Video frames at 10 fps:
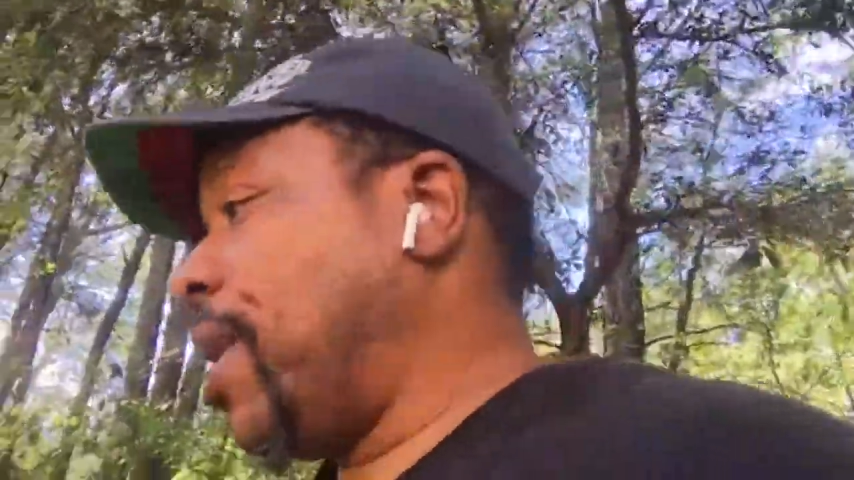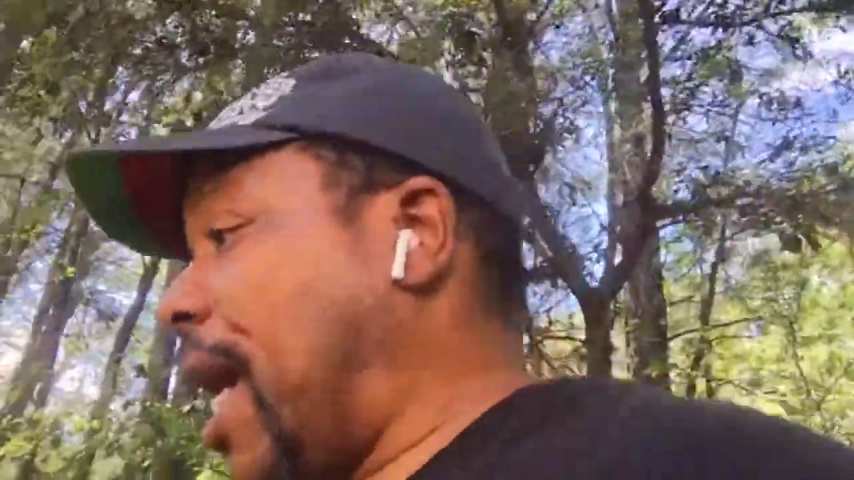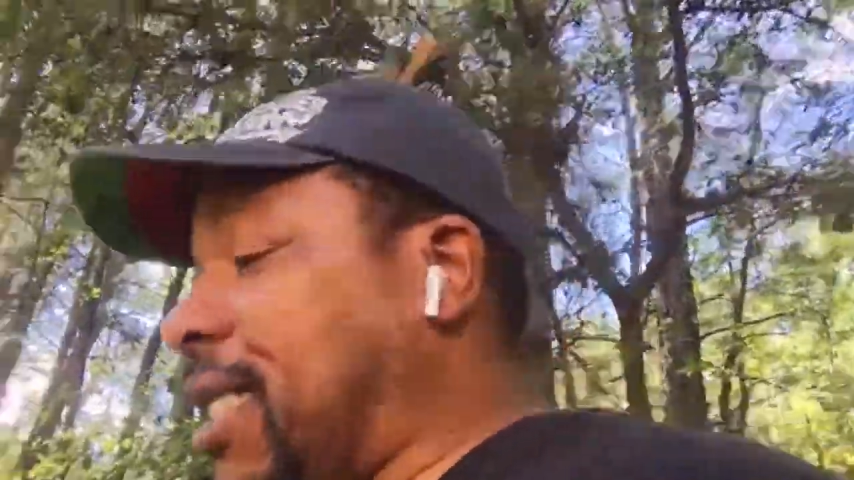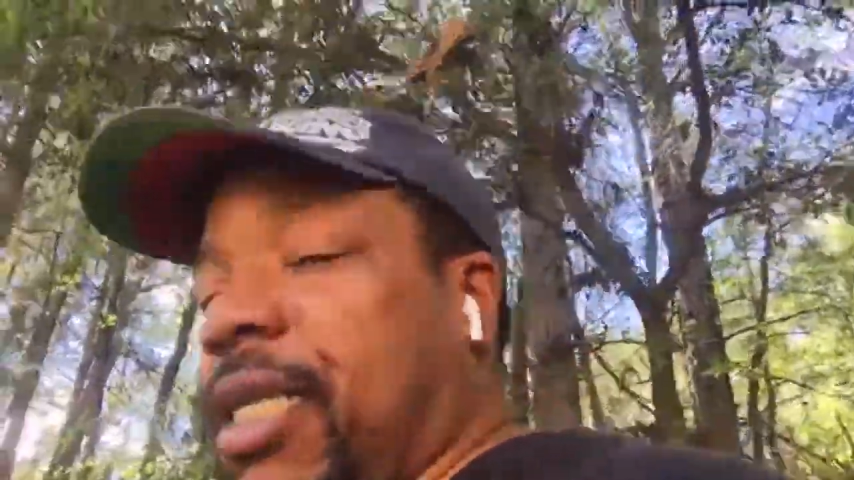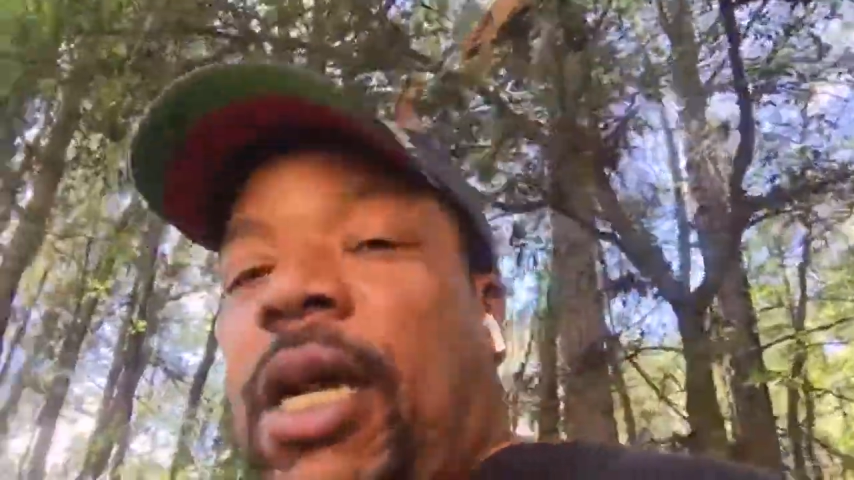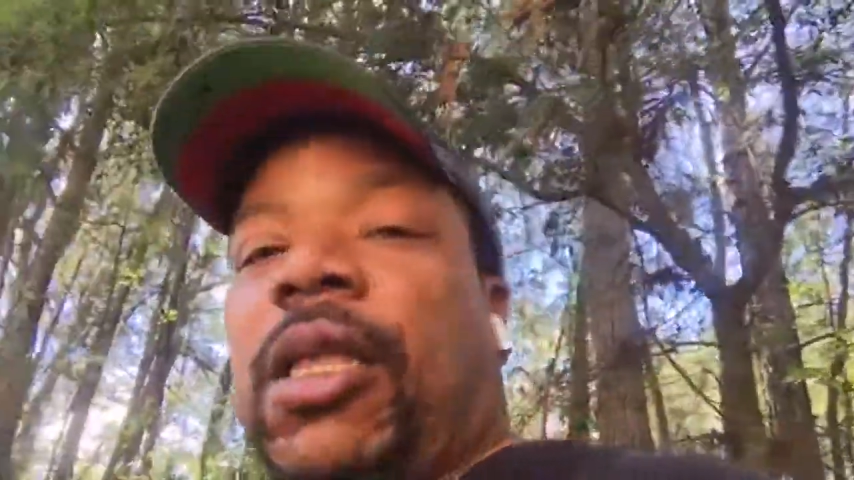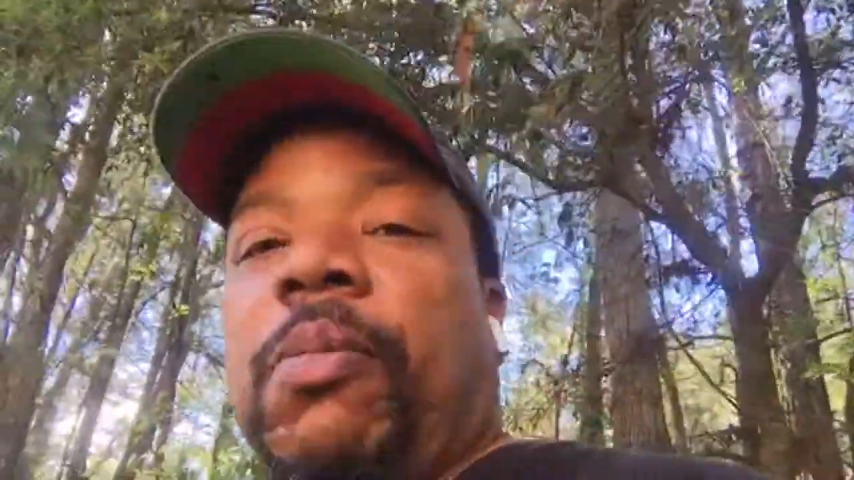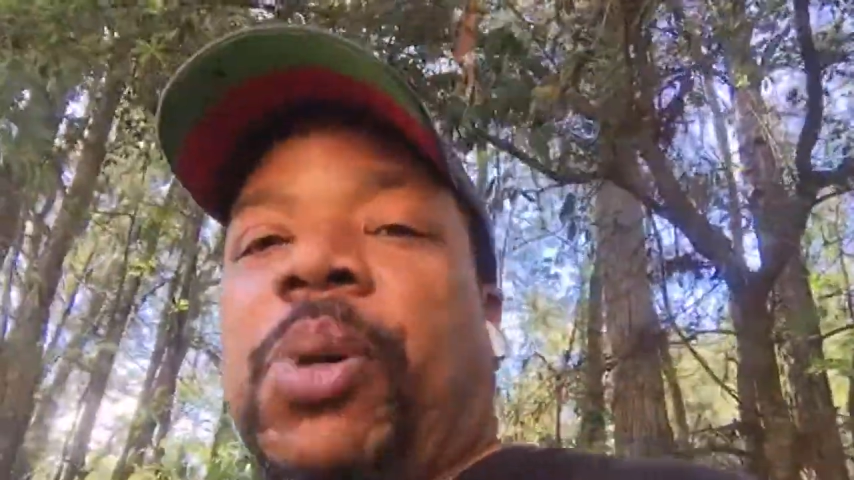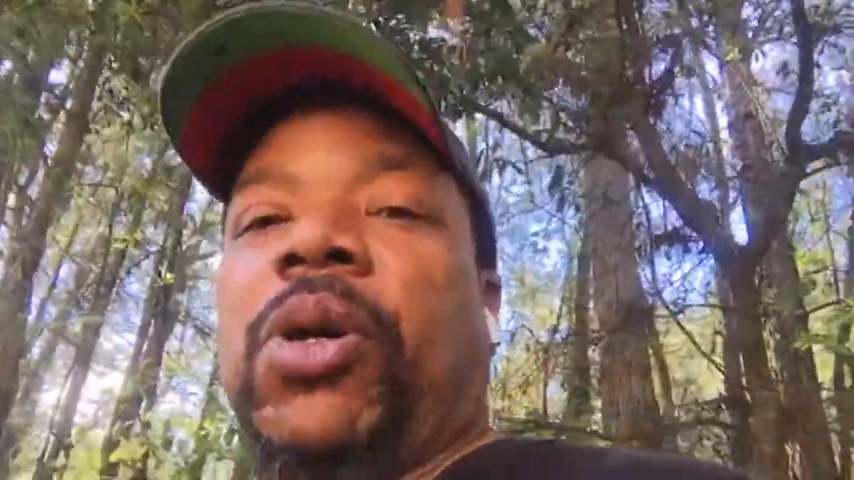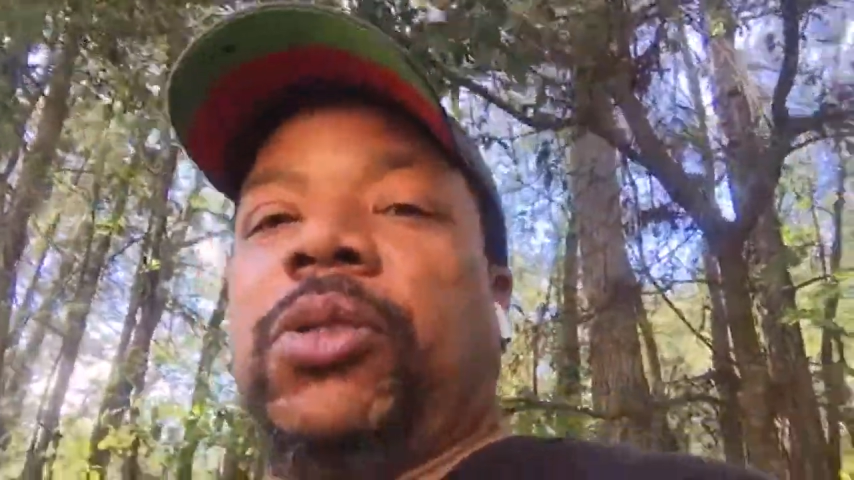That's
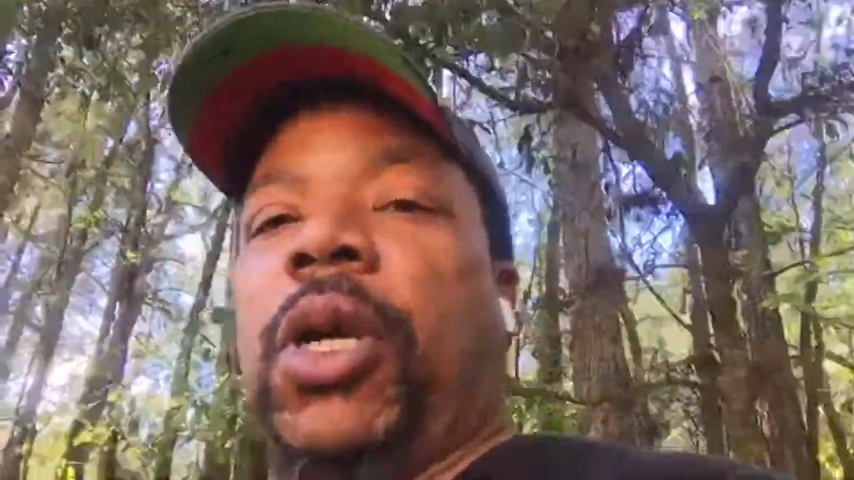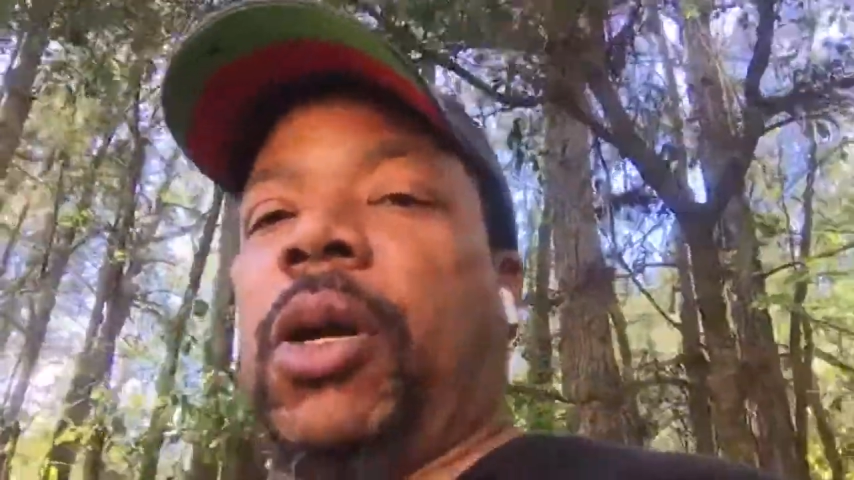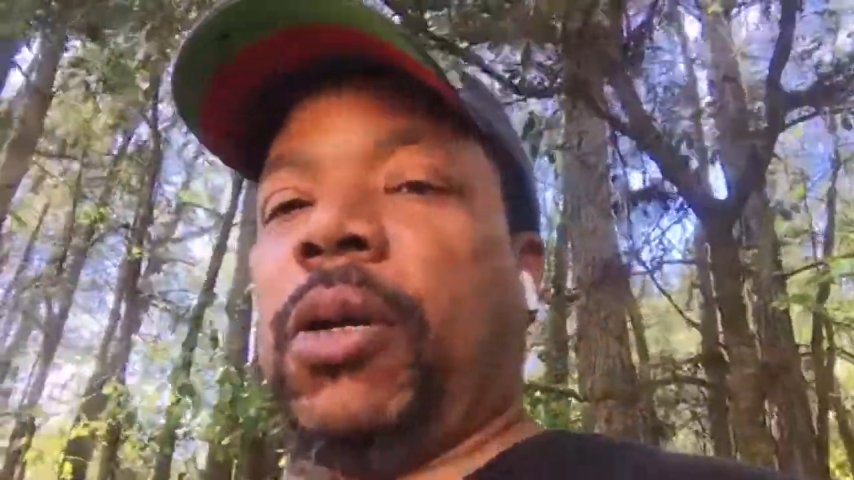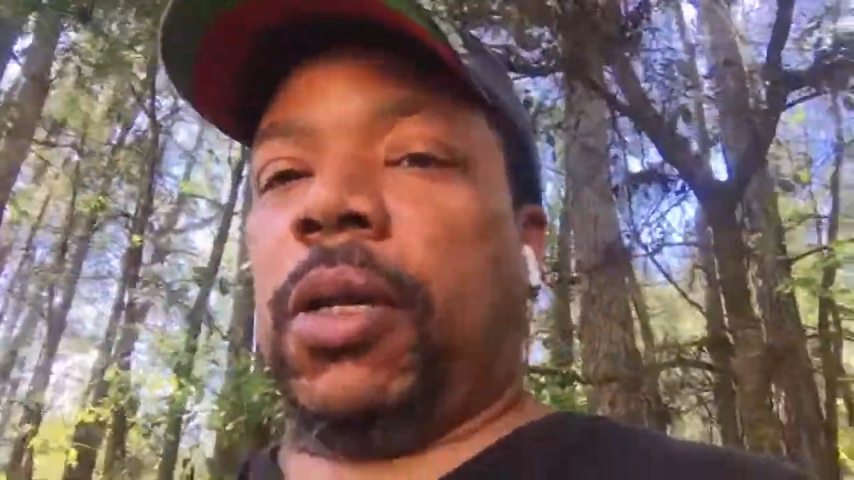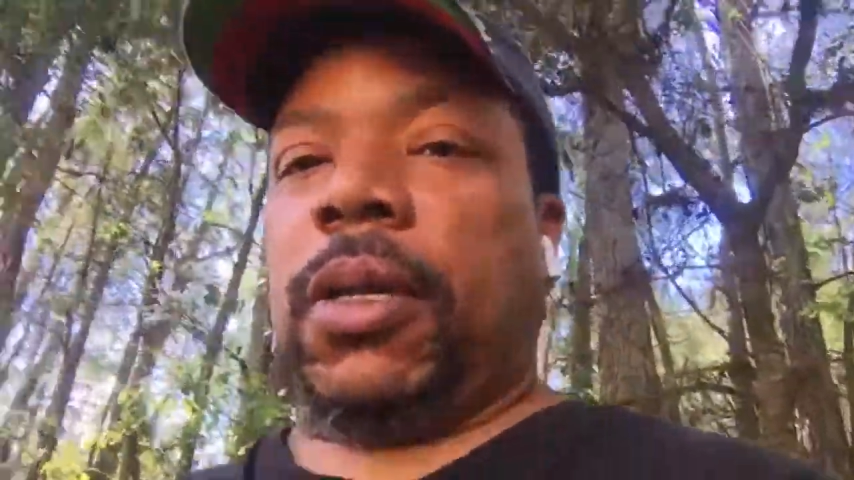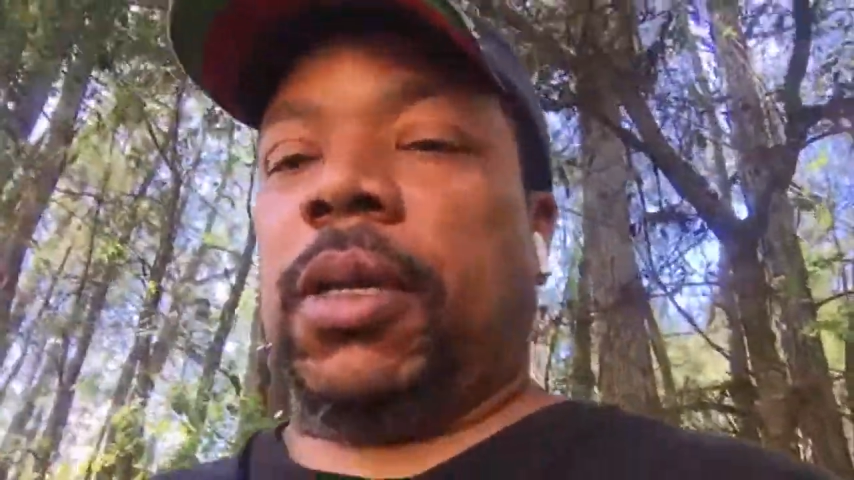another bulldog.